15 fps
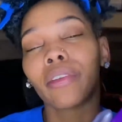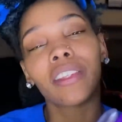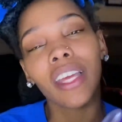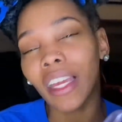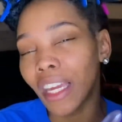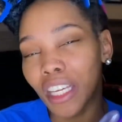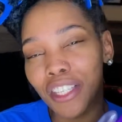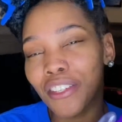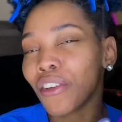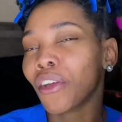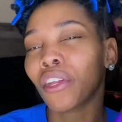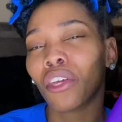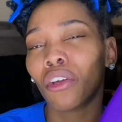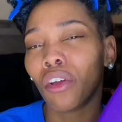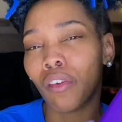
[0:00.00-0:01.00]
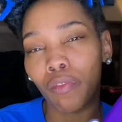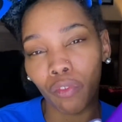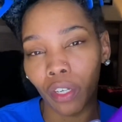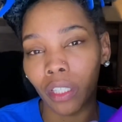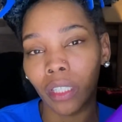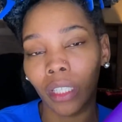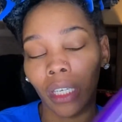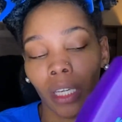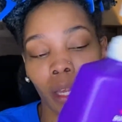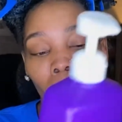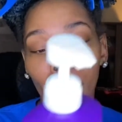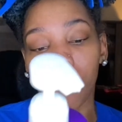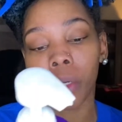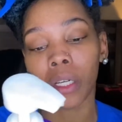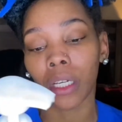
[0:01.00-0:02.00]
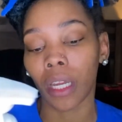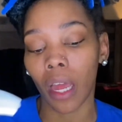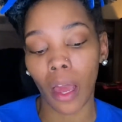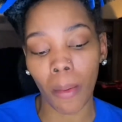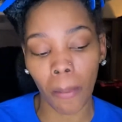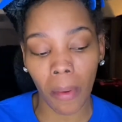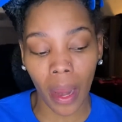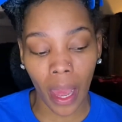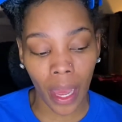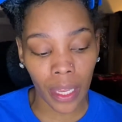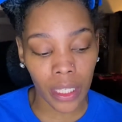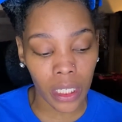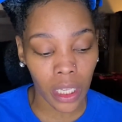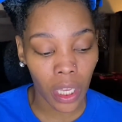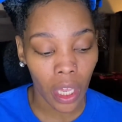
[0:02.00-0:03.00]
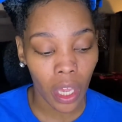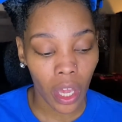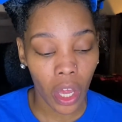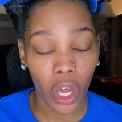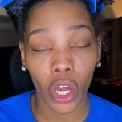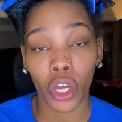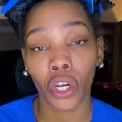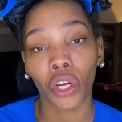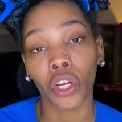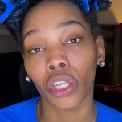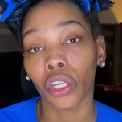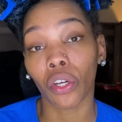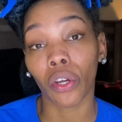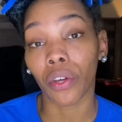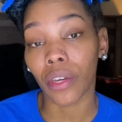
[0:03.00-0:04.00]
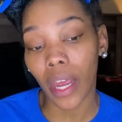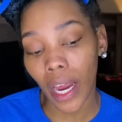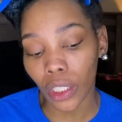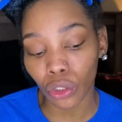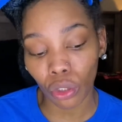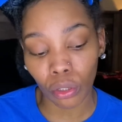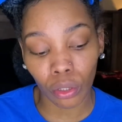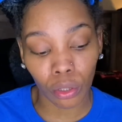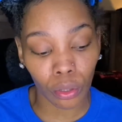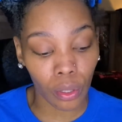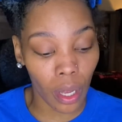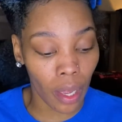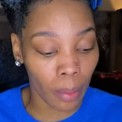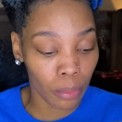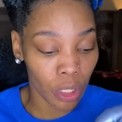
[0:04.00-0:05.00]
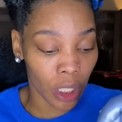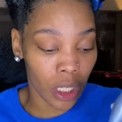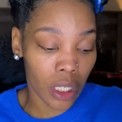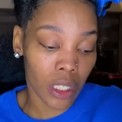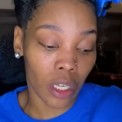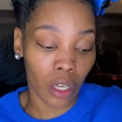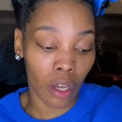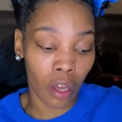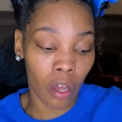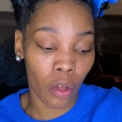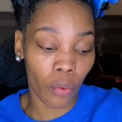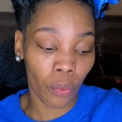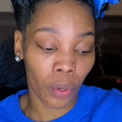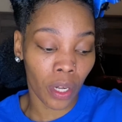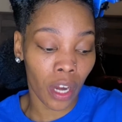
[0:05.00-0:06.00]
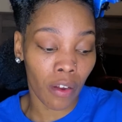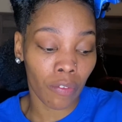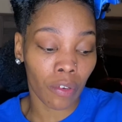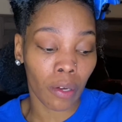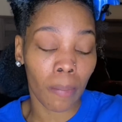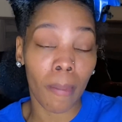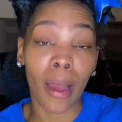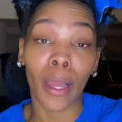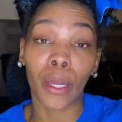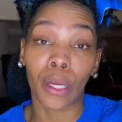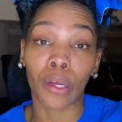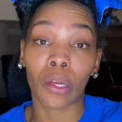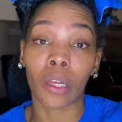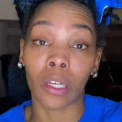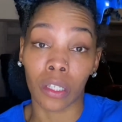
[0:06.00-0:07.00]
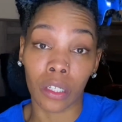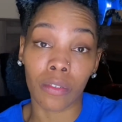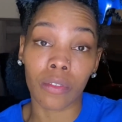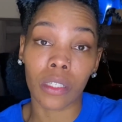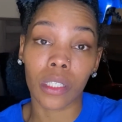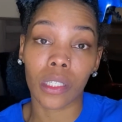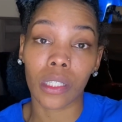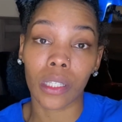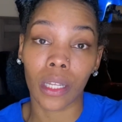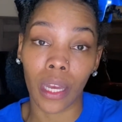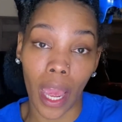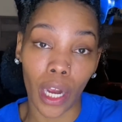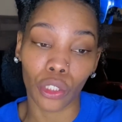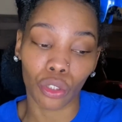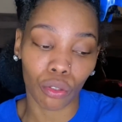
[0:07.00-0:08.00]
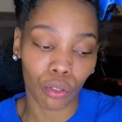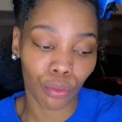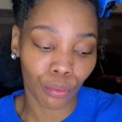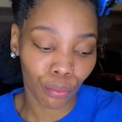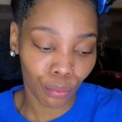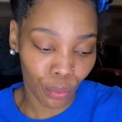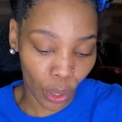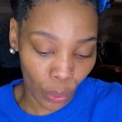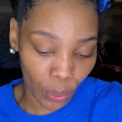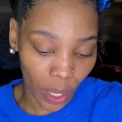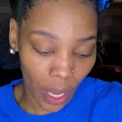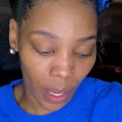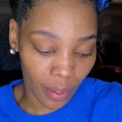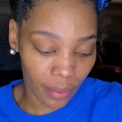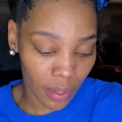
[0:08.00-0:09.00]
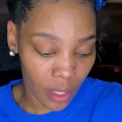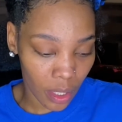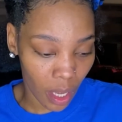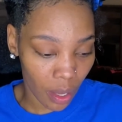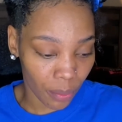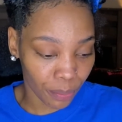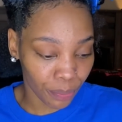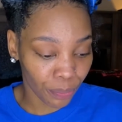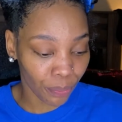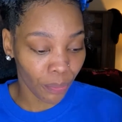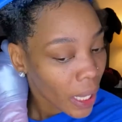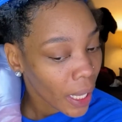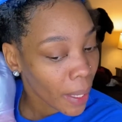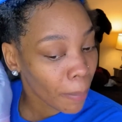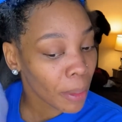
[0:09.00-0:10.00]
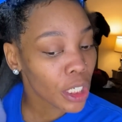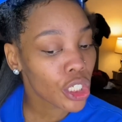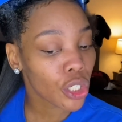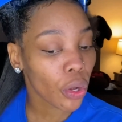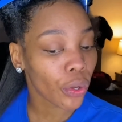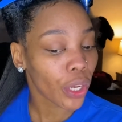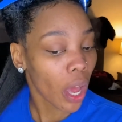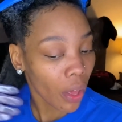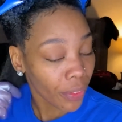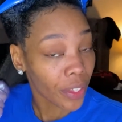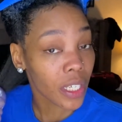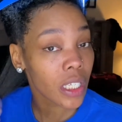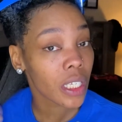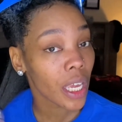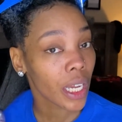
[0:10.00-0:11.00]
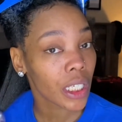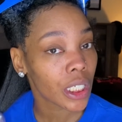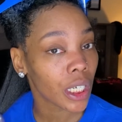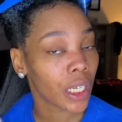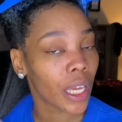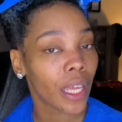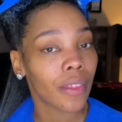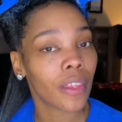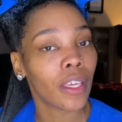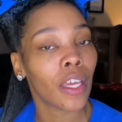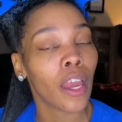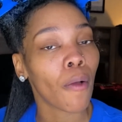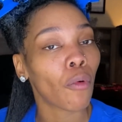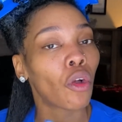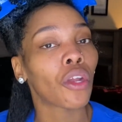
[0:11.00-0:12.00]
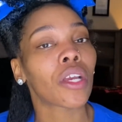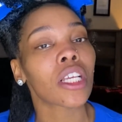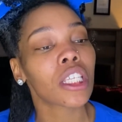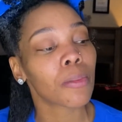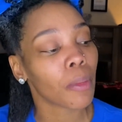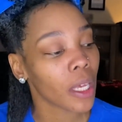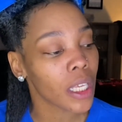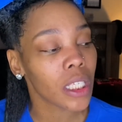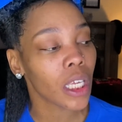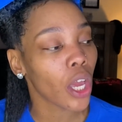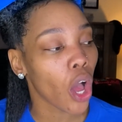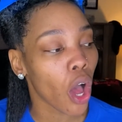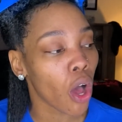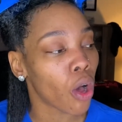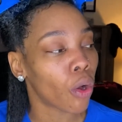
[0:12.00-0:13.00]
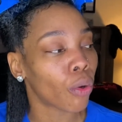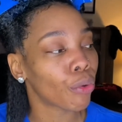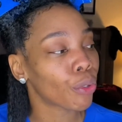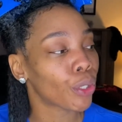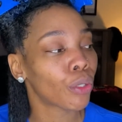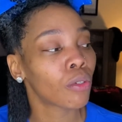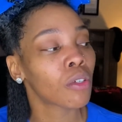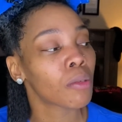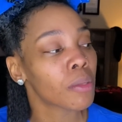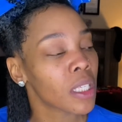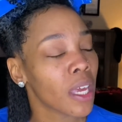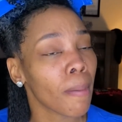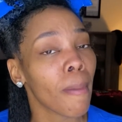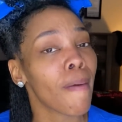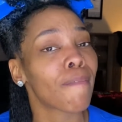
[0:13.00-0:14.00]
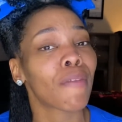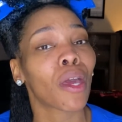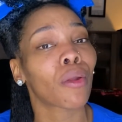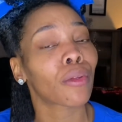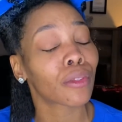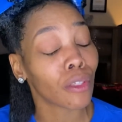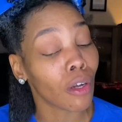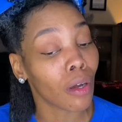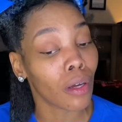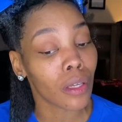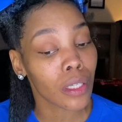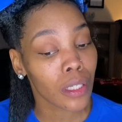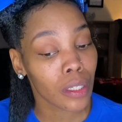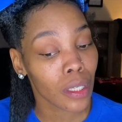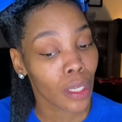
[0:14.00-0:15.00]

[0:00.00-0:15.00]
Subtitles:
think it's curly girl friendly, but I'm not a curly girl natural. I'm just whatever my hair loves natural. Okay, so let me show y'all this section, and then I'm gonna explain to y'all, you know what I'm saying, my final thoughts